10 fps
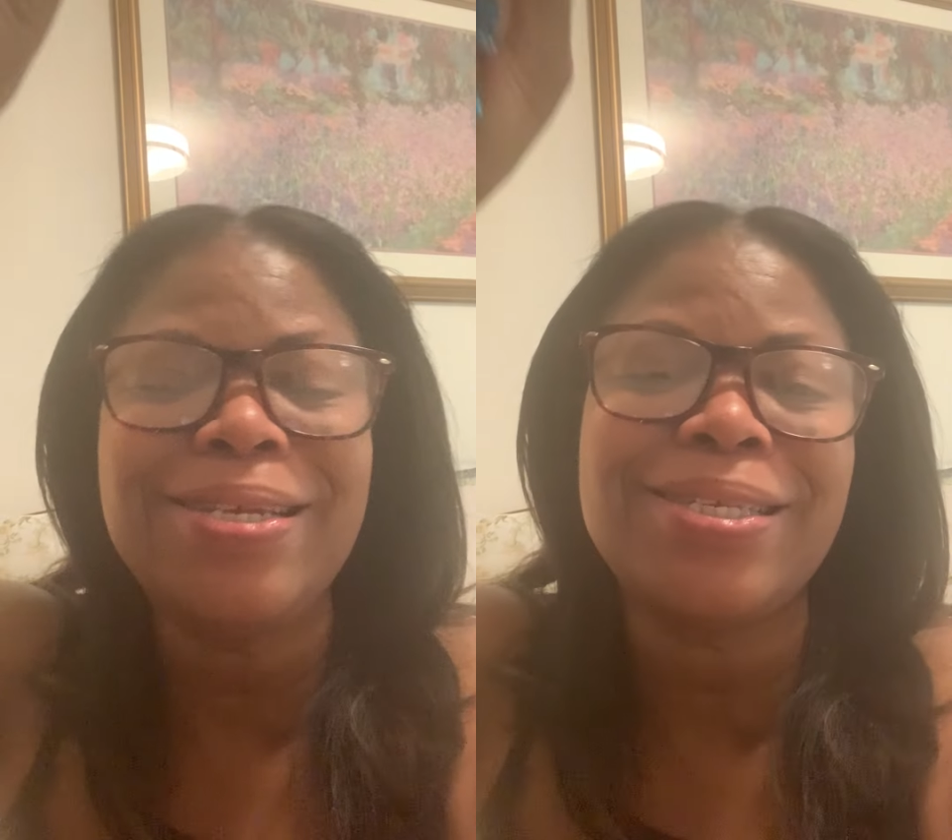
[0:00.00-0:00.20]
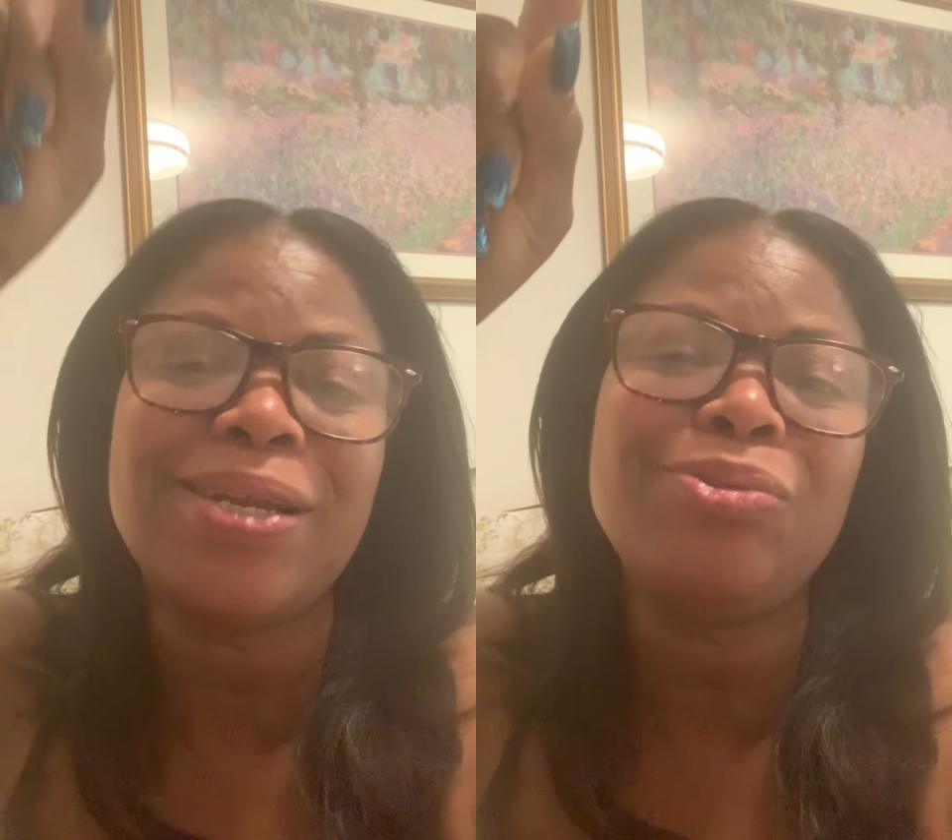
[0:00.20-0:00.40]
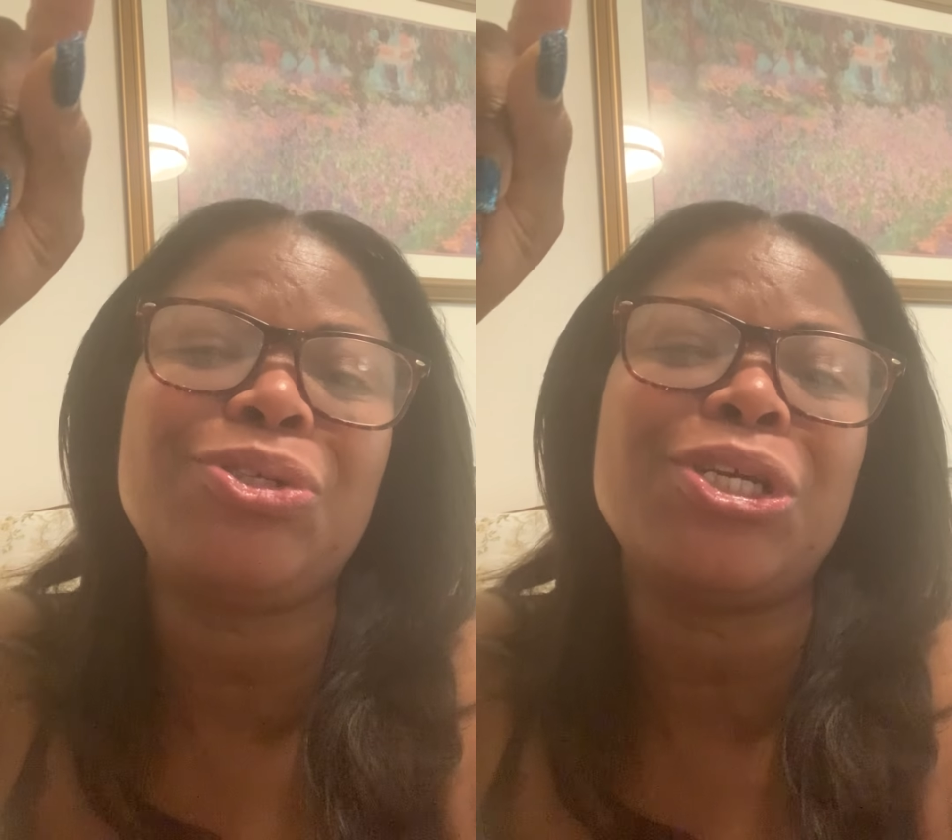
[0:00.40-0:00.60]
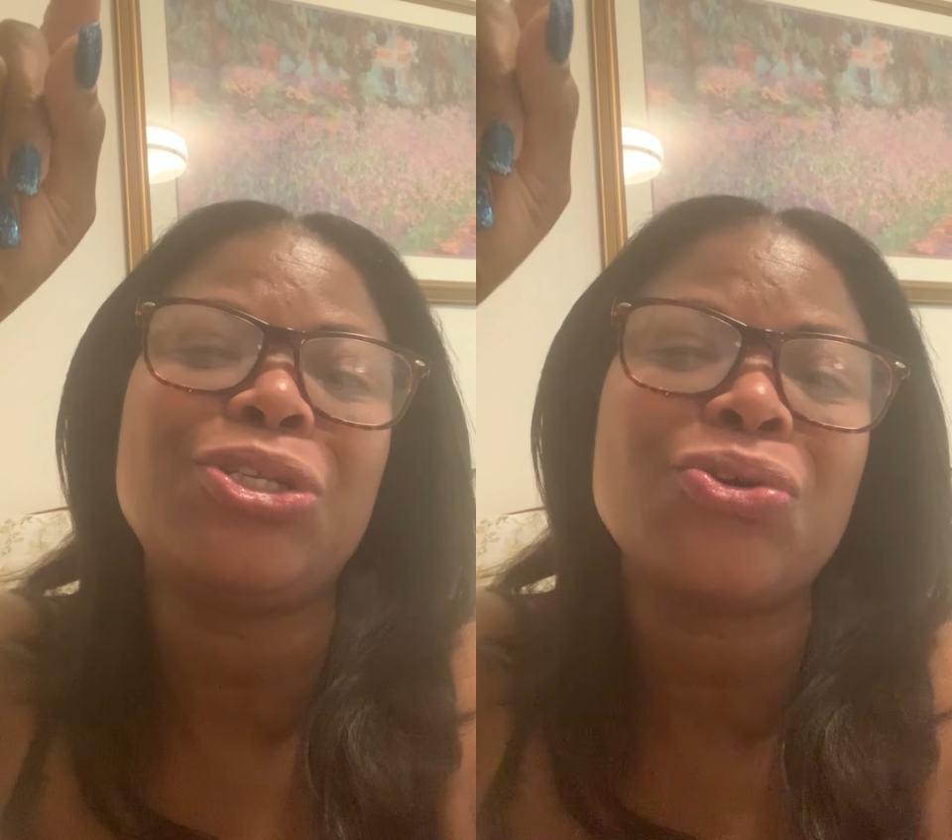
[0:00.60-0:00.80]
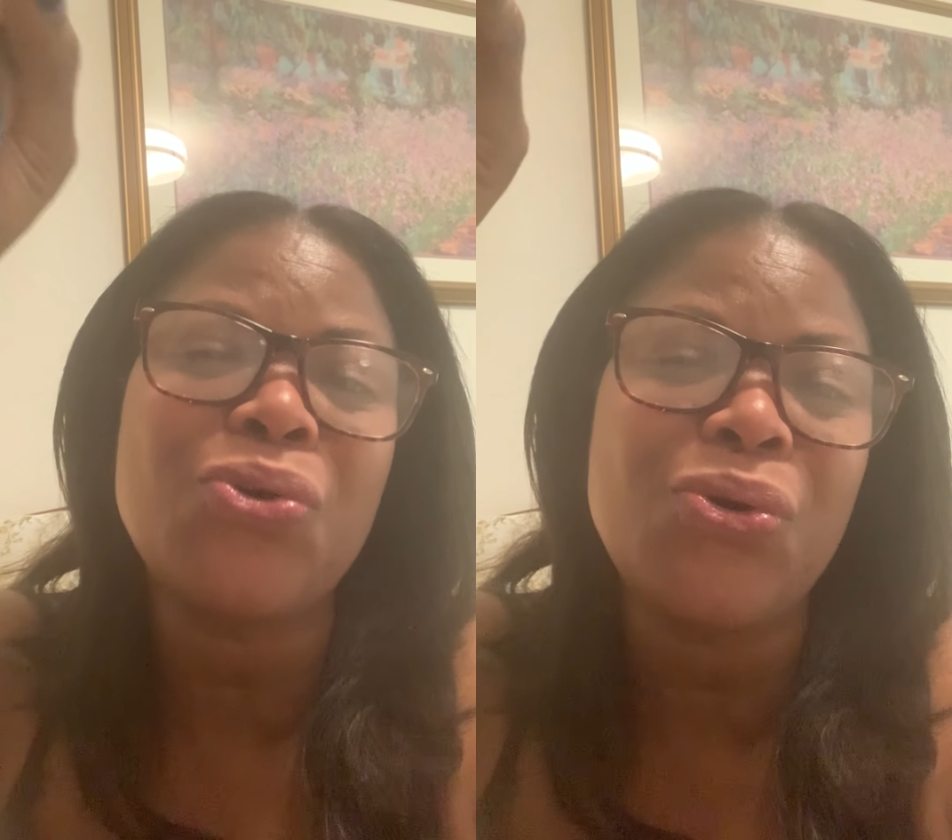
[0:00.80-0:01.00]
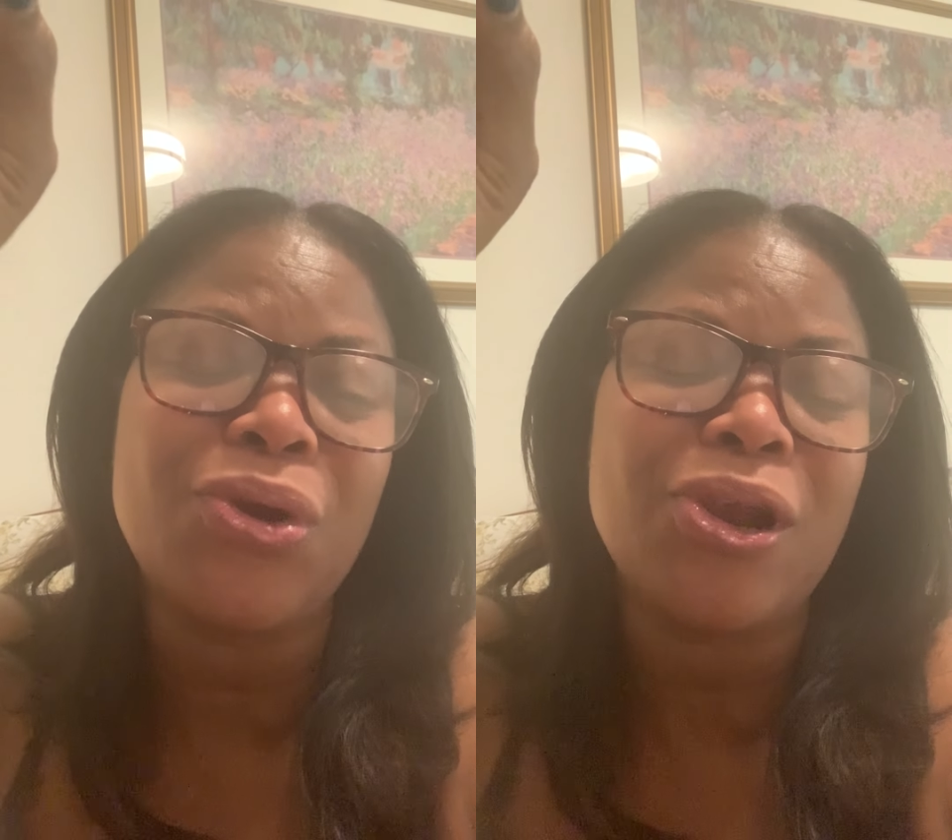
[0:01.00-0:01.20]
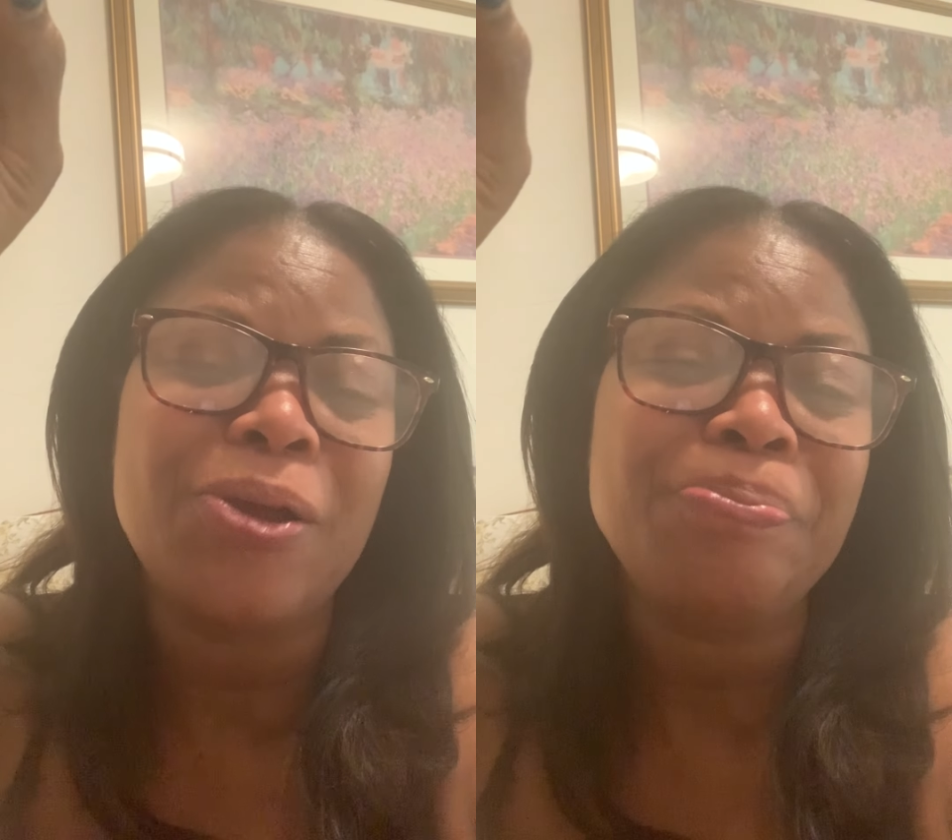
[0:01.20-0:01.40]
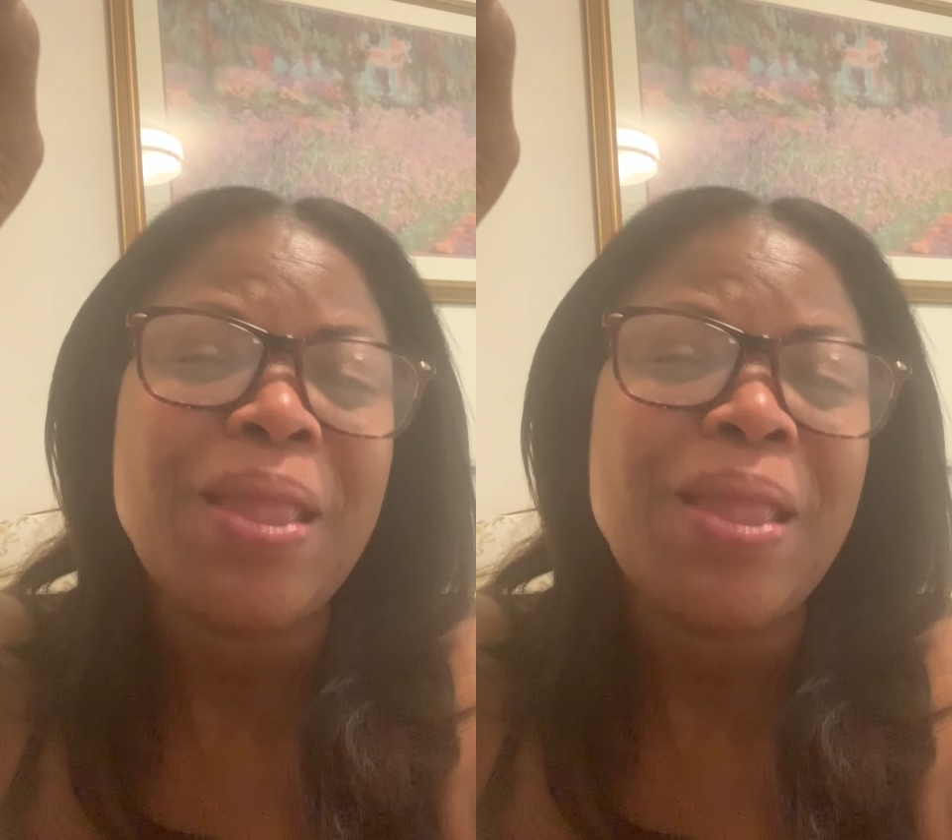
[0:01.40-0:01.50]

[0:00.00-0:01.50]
St. Lucia is cold.